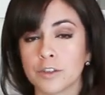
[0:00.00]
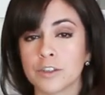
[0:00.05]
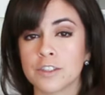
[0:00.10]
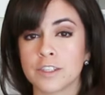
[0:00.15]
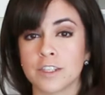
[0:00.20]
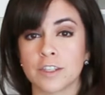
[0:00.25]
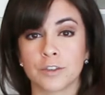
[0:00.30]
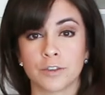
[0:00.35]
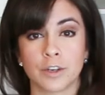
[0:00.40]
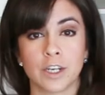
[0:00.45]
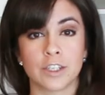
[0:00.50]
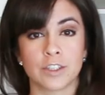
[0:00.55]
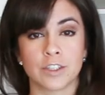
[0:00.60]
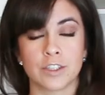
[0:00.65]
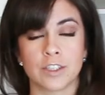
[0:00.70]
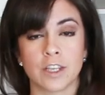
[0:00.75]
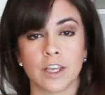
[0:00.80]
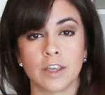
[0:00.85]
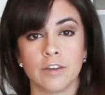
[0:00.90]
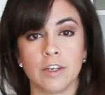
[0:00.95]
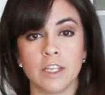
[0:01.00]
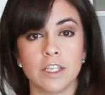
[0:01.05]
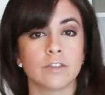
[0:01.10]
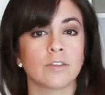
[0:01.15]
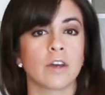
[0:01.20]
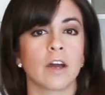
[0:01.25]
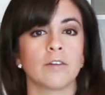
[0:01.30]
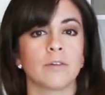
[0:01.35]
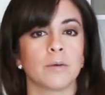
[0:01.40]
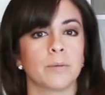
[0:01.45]
considerations that you need
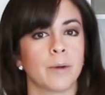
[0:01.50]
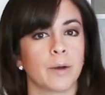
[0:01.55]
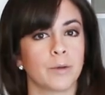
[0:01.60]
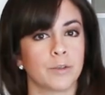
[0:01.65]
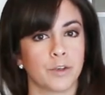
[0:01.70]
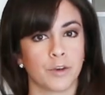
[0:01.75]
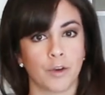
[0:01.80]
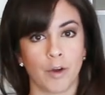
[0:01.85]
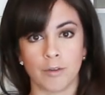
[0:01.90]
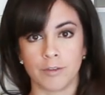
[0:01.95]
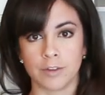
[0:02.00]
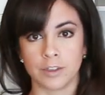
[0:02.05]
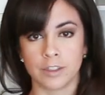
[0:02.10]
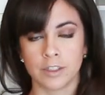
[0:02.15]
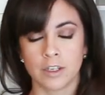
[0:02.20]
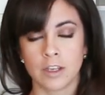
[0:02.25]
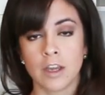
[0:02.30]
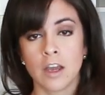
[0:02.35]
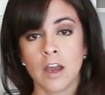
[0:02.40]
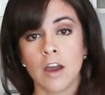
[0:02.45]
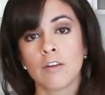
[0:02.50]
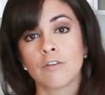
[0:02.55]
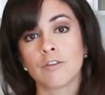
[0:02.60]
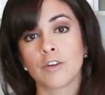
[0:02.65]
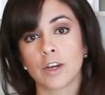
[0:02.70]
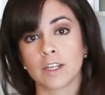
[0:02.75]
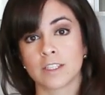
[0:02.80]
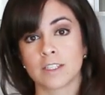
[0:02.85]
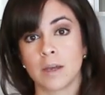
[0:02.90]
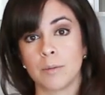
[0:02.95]
to have about your oven.
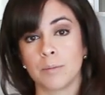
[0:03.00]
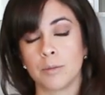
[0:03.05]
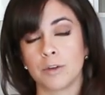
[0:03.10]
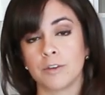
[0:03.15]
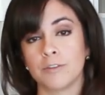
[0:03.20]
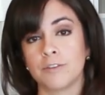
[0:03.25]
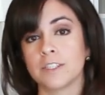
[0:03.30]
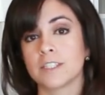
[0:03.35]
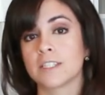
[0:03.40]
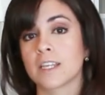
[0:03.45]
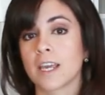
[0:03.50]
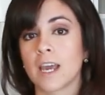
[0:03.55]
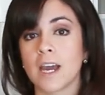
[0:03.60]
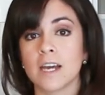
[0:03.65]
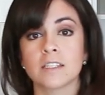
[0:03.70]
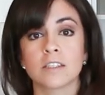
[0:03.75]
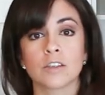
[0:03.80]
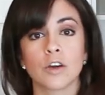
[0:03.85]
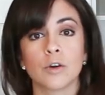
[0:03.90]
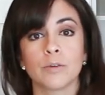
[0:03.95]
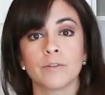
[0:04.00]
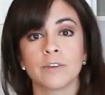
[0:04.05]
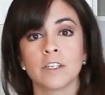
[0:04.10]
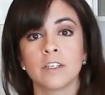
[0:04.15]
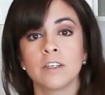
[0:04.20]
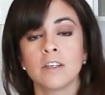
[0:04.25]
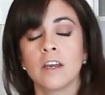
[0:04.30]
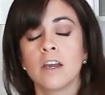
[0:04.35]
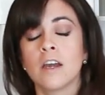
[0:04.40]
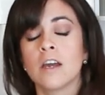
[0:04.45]
For example, if it's a gas
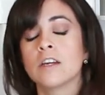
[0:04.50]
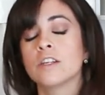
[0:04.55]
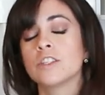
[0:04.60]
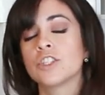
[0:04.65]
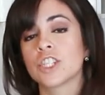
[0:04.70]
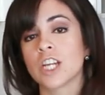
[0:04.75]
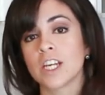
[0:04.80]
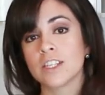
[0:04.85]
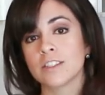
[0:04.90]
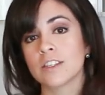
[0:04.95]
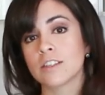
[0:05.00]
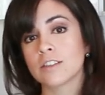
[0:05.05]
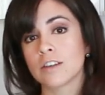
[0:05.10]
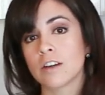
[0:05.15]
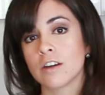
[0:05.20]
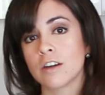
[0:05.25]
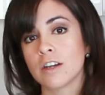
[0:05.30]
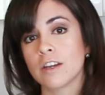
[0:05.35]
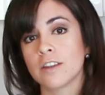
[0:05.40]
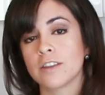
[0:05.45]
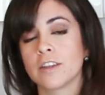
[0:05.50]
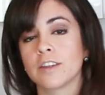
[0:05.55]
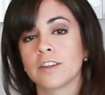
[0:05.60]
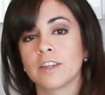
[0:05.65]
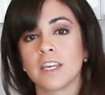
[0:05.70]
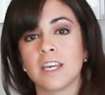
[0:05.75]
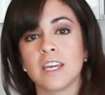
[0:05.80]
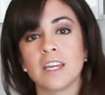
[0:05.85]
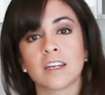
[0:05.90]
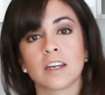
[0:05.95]
oven, chances are that the
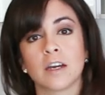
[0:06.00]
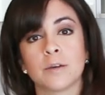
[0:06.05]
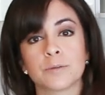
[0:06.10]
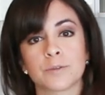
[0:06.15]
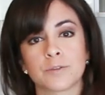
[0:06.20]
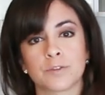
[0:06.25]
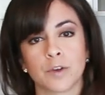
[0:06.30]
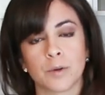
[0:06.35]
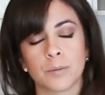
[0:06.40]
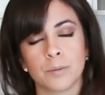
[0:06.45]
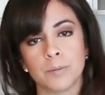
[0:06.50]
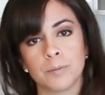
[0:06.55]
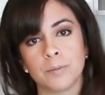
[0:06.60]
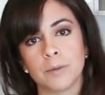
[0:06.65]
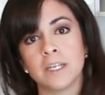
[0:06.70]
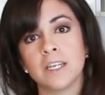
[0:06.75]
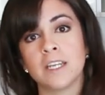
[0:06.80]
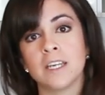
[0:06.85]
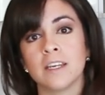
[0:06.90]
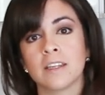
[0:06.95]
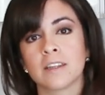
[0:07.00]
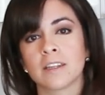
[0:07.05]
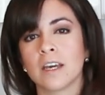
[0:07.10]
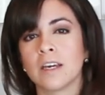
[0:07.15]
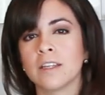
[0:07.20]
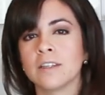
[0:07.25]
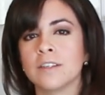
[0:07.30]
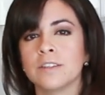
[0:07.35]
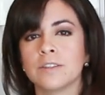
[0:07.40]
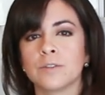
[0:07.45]
heat comes from beneath
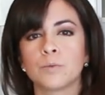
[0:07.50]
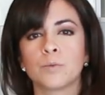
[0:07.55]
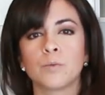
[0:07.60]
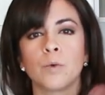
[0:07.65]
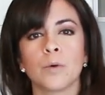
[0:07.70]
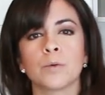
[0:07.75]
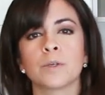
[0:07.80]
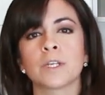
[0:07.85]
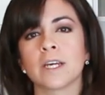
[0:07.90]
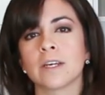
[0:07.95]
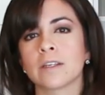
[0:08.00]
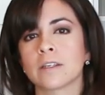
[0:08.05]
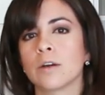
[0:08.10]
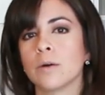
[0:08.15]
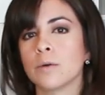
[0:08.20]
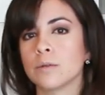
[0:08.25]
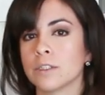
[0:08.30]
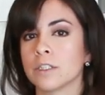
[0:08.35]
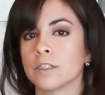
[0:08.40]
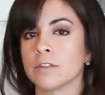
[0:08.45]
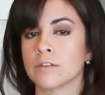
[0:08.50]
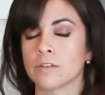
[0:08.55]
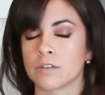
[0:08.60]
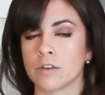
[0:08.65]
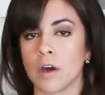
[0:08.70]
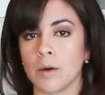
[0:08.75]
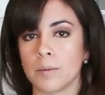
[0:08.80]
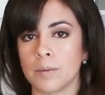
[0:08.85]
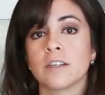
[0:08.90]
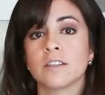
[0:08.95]
and it won't get golden on
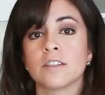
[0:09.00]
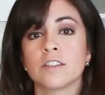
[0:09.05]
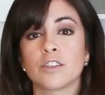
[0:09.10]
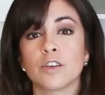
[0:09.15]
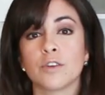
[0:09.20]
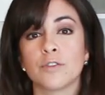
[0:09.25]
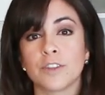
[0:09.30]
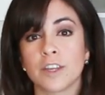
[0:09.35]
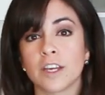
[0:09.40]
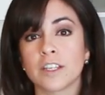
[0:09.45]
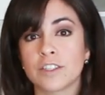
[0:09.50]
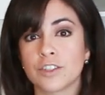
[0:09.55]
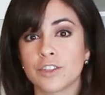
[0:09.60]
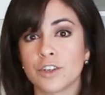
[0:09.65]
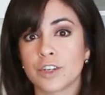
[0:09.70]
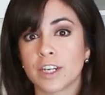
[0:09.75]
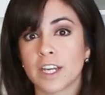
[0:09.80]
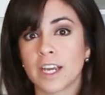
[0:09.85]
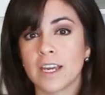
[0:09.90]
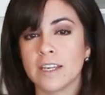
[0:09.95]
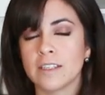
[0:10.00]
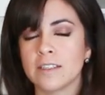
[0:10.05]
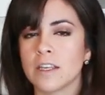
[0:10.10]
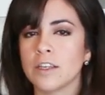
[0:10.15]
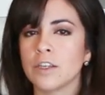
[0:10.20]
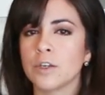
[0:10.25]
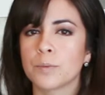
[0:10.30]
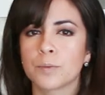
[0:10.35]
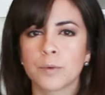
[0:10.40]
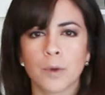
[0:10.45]
top. So if that's your case,
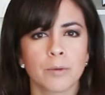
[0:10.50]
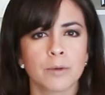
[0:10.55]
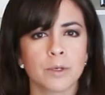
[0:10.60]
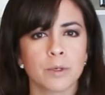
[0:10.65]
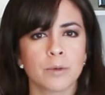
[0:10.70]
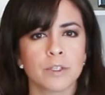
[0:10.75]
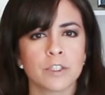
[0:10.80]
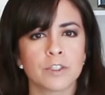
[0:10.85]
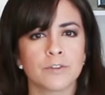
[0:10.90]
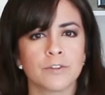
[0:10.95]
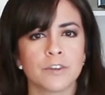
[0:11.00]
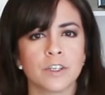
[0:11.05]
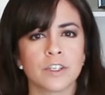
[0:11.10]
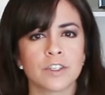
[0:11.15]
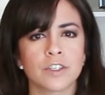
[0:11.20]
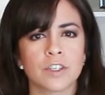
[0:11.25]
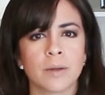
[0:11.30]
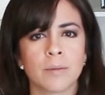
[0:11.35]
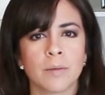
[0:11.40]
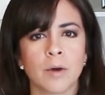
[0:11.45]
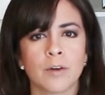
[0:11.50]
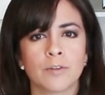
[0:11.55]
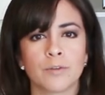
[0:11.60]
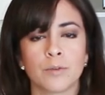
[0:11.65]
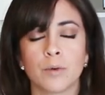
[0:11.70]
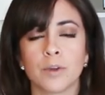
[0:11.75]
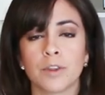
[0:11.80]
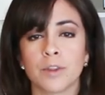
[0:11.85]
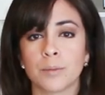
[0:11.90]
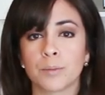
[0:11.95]
then you probably want to finish them
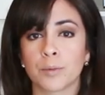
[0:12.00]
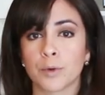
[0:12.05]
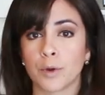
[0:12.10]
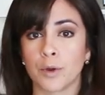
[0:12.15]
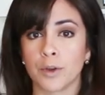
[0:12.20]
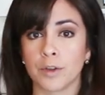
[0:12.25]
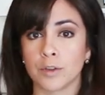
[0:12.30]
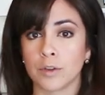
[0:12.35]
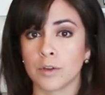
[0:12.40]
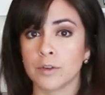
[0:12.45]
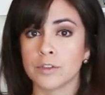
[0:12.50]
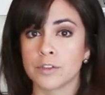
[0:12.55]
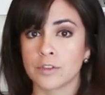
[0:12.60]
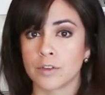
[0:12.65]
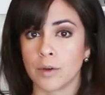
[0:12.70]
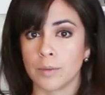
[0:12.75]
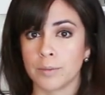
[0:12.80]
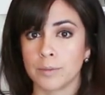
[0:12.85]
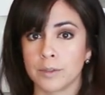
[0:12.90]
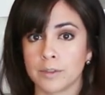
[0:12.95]
off with a broil on top.